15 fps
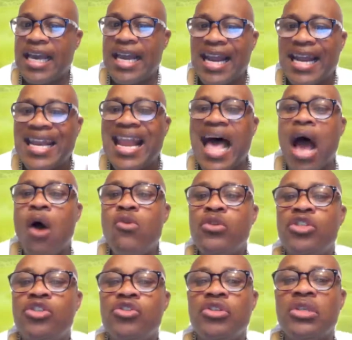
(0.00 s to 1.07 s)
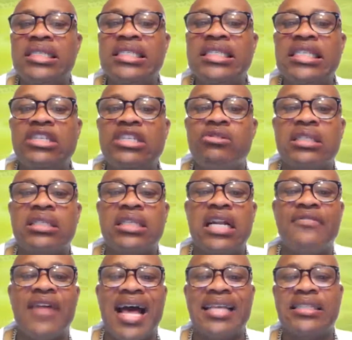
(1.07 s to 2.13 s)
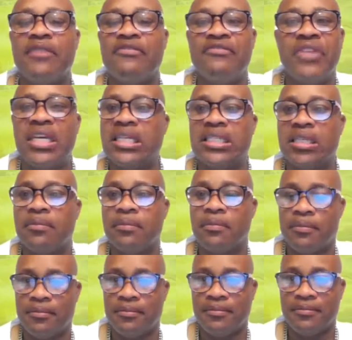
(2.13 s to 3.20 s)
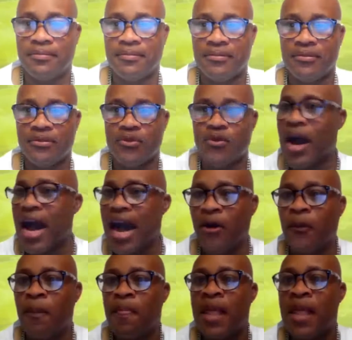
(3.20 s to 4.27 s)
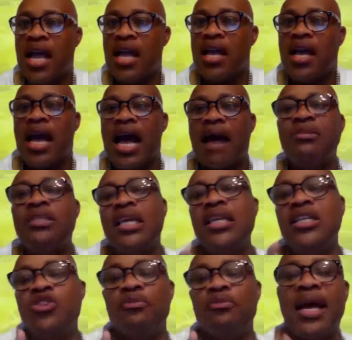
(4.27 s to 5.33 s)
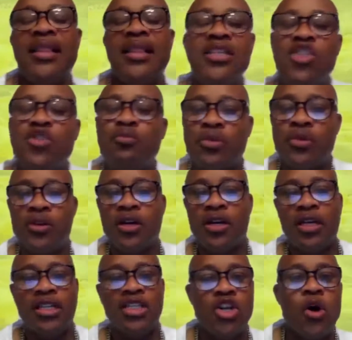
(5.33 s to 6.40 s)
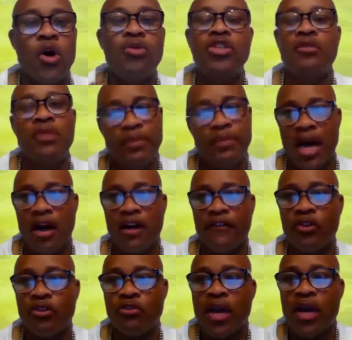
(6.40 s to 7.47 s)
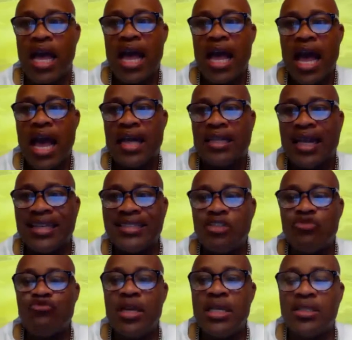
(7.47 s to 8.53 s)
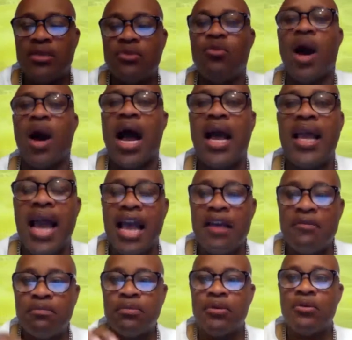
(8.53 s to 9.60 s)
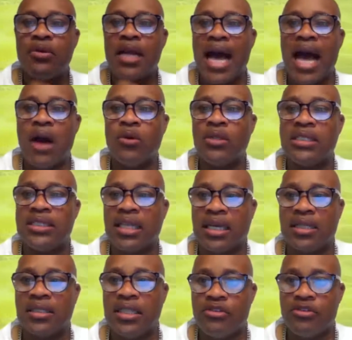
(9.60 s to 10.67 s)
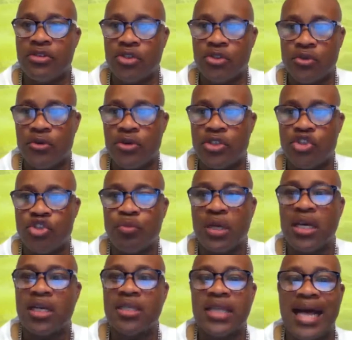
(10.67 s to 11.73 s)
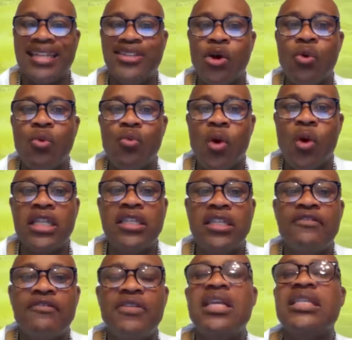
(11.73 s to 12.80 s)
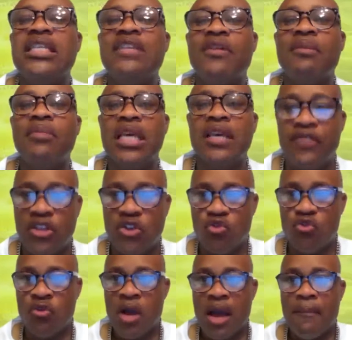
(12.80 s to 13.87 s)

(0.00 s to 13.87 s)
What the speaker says: it allows you to see yourself as the victim. Wow. I'm telling you, man, this book is going to be powerful. And that's the reason why I pull out secondary sources, because I don't want it to feel as if I'm giving you